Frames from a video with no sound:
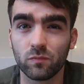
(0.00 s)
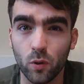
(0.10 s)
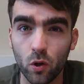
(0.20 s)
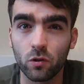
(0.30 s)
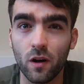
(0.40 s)

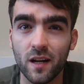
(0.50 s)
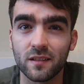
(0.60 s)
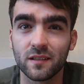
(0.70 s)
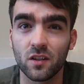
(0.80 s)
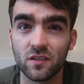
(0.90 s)

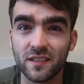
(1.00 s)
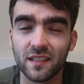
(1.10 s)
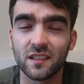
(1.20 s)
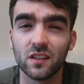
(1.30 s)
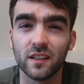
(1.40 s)
progress
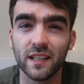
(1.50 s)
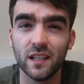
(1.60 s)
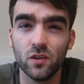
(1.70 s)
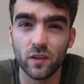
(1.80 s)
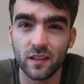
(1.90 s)
consistently,
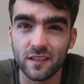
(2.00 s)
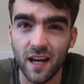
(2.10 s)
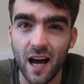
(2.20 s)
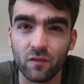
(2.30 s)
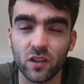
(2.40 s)
you need
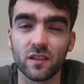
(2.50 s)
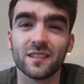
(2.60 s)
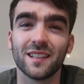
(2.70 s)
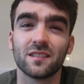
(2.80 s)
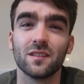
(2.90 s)
to have a
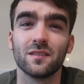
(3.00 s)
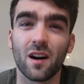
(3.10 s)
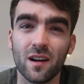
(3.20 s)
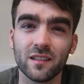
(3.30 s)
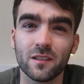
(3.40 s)
consistent
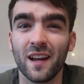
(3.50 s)
diet,